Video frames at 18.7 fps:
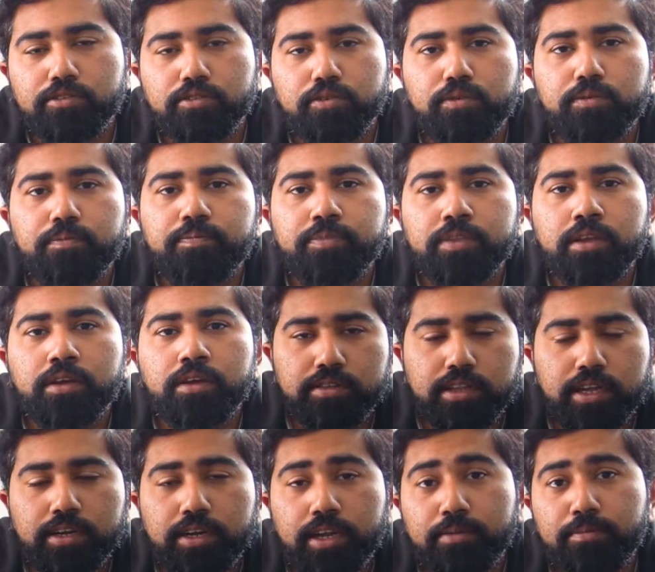So
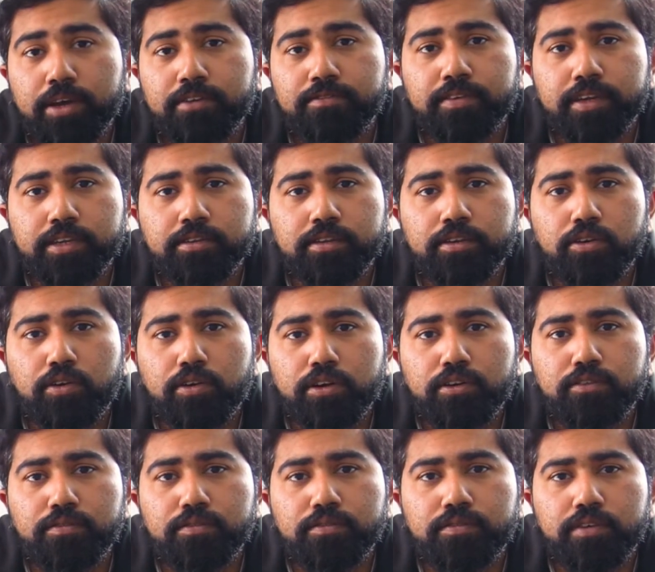that time I faced a lot
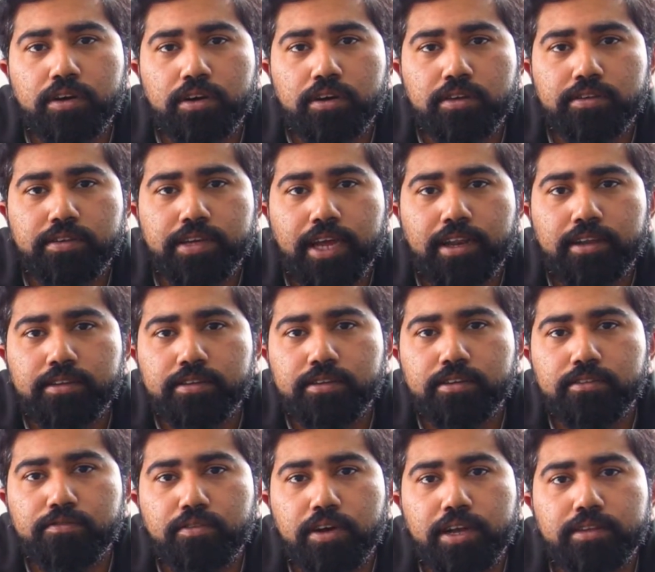of
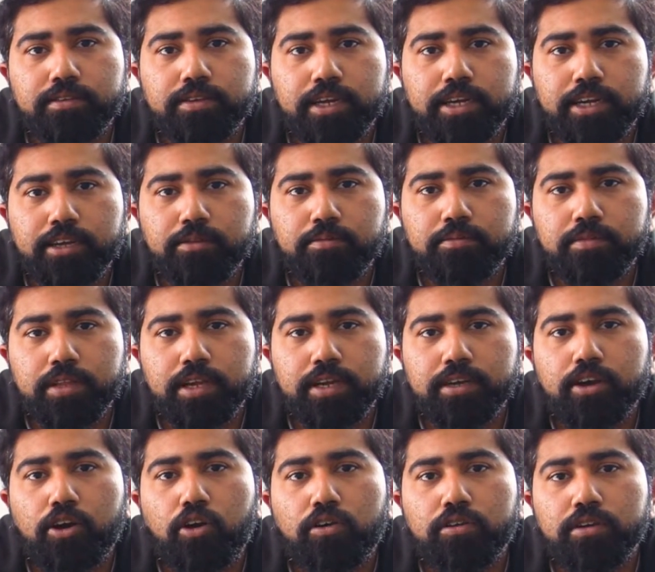challenges while setting
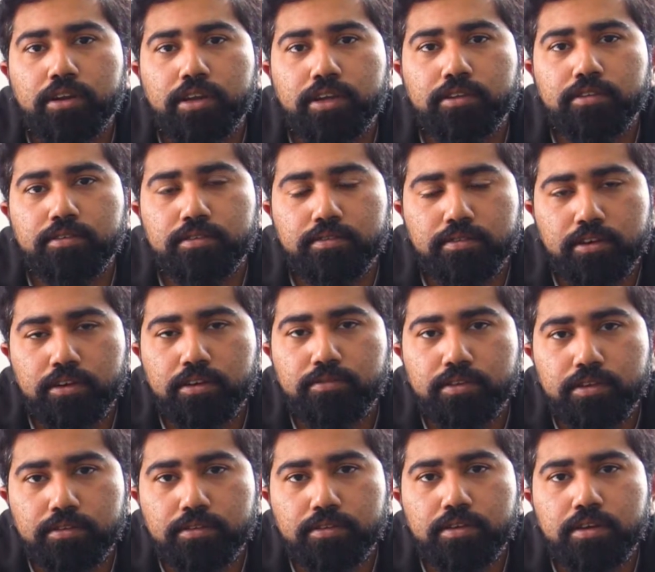that ordering
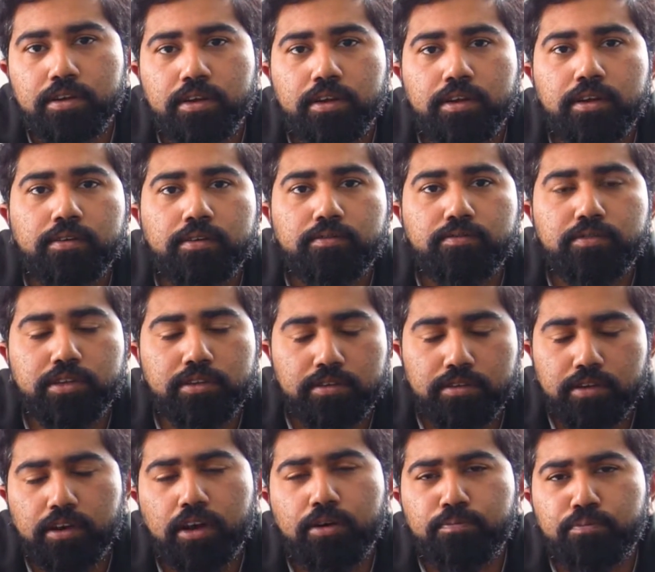service, which is
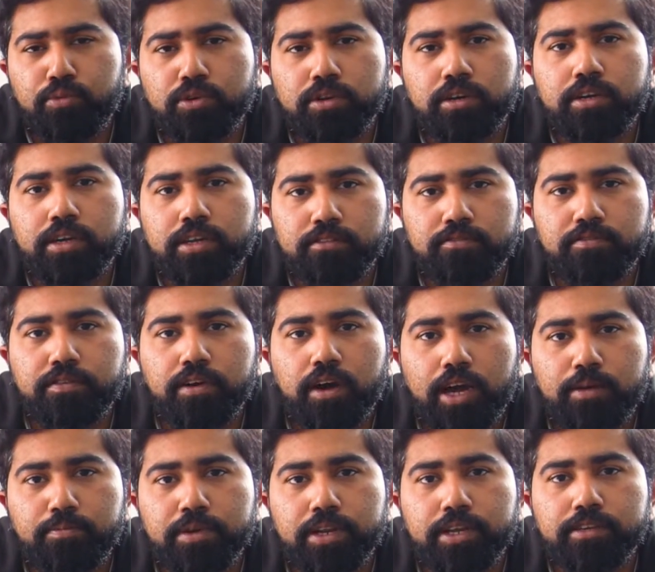a component in
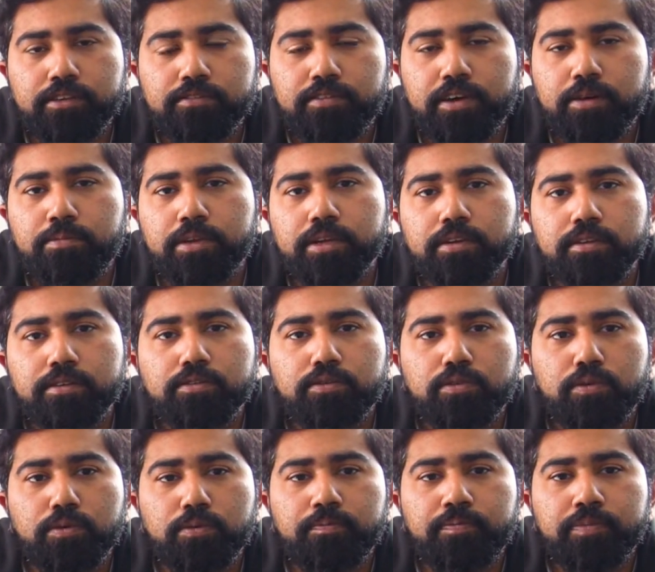Hyperledger Fabric.
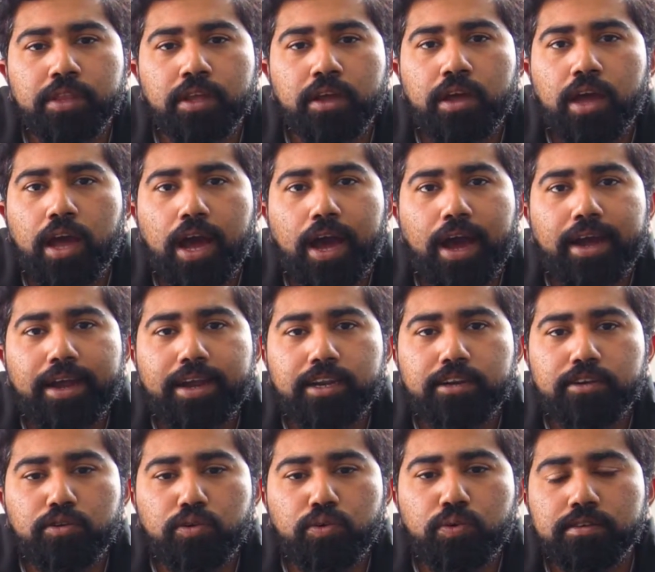So I
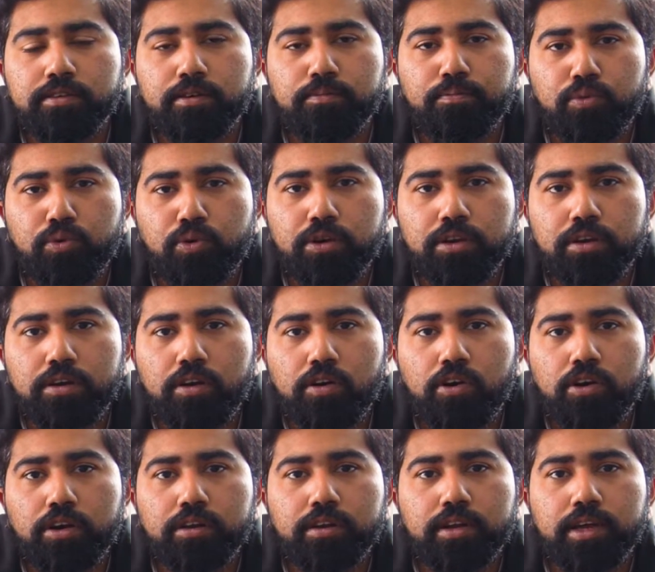had no support
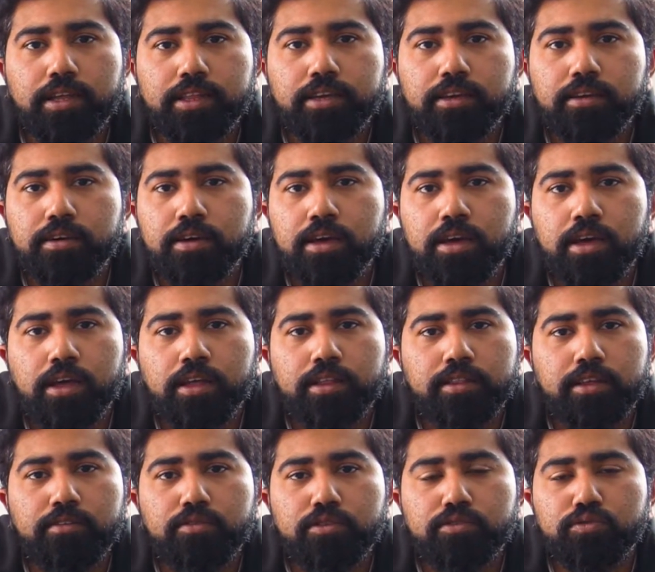or any,
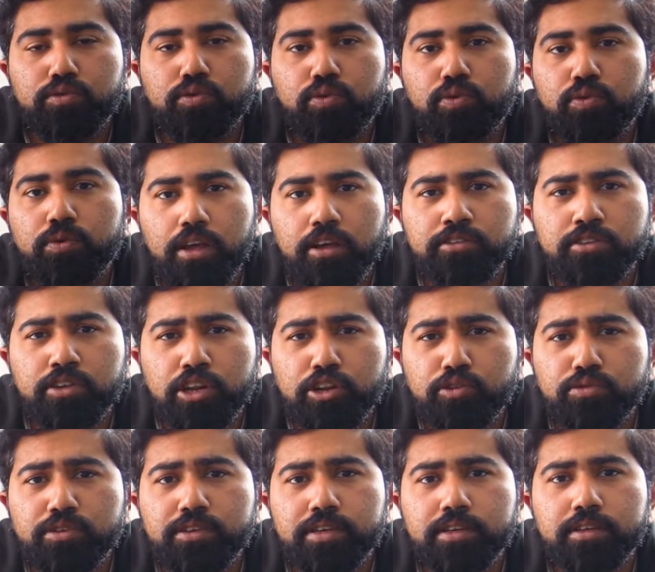there was no
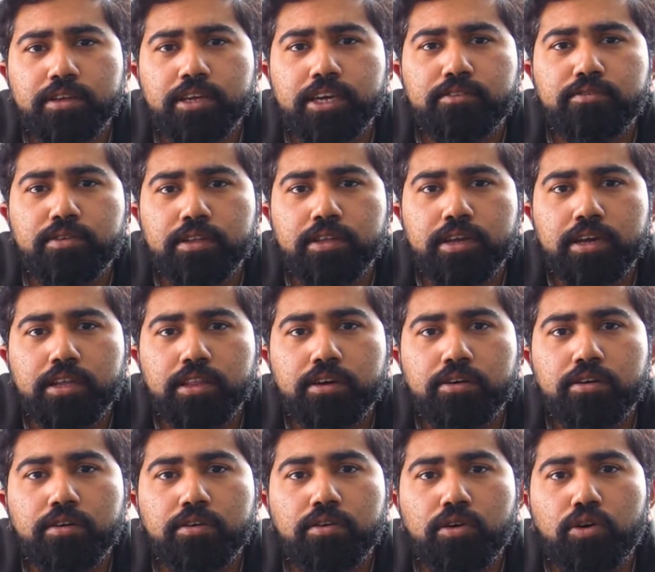solution given in
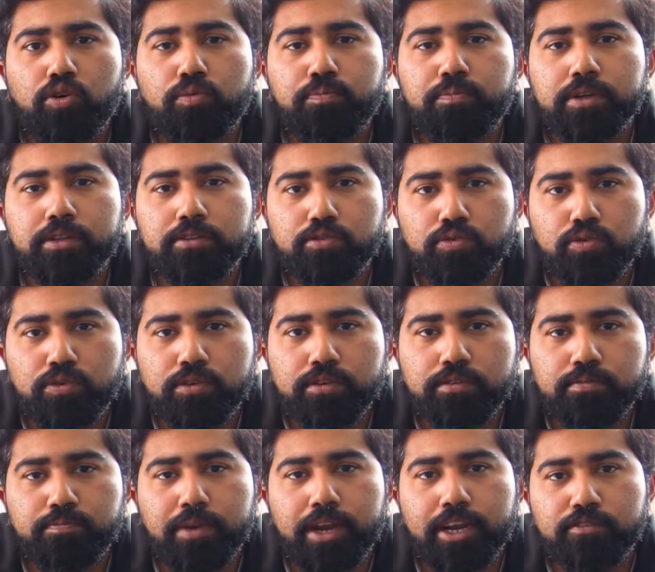a open
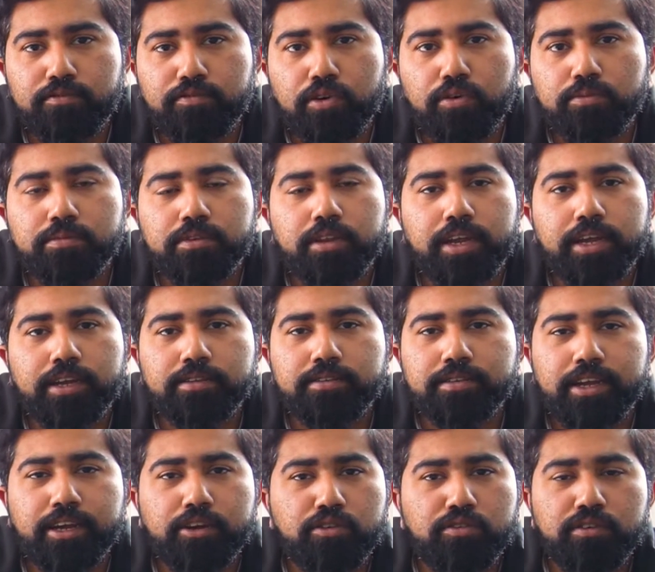source platforms like
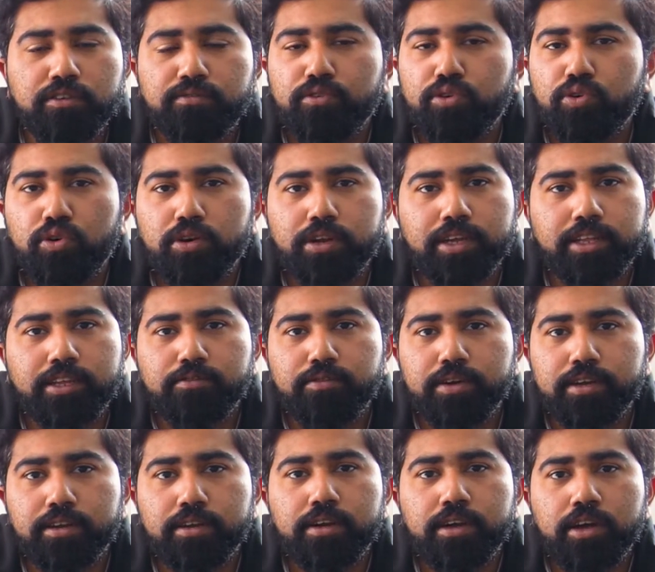Stack Overflow or
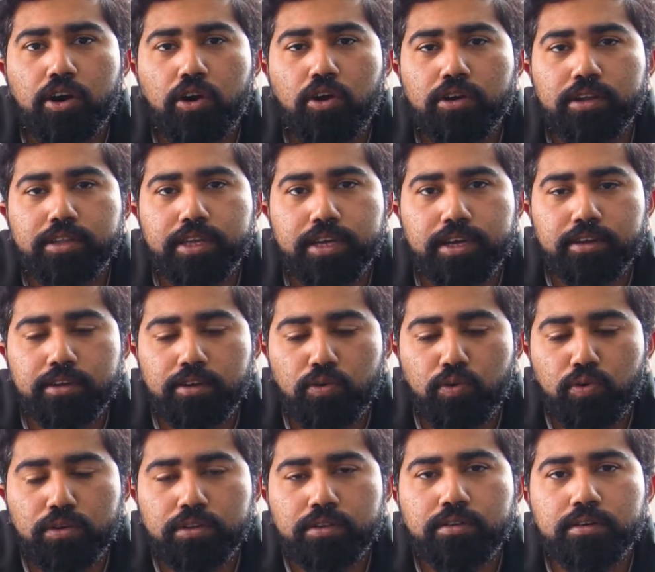anywhere, or their
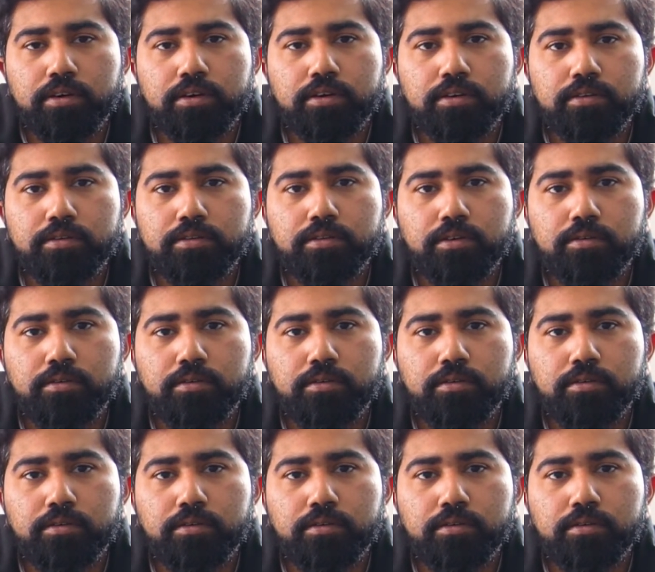own